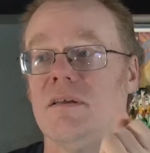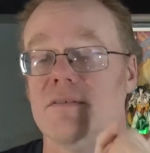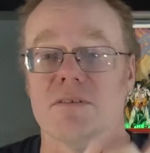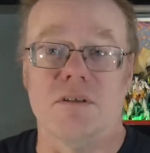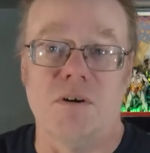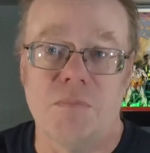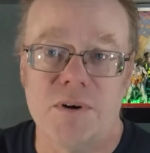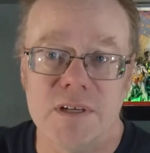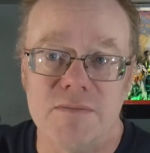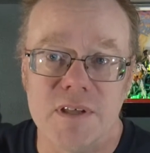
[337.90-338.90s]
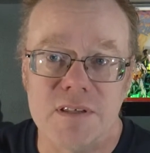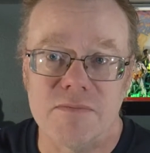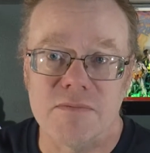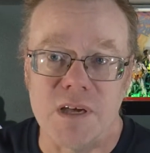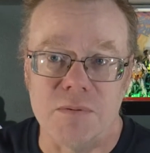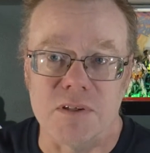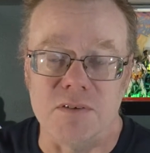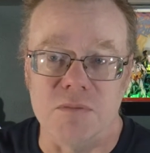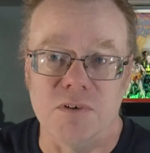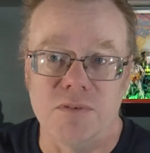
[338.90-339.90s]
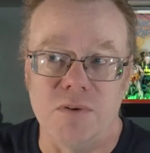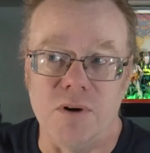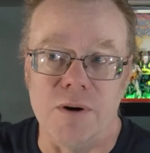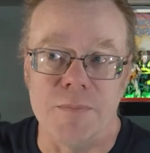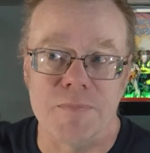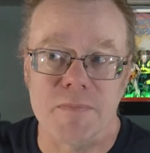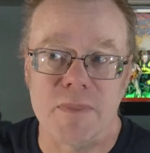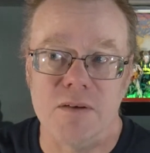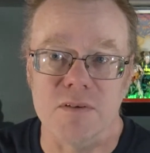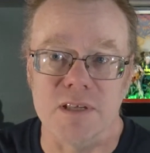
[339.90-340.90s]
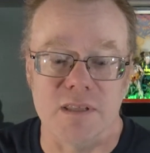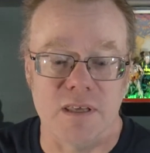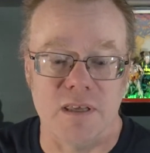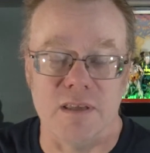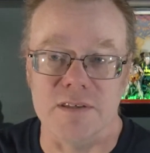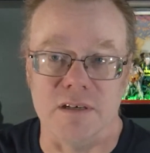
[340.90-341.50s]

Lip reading: So the whole point of this episode, number 4, was that the kids,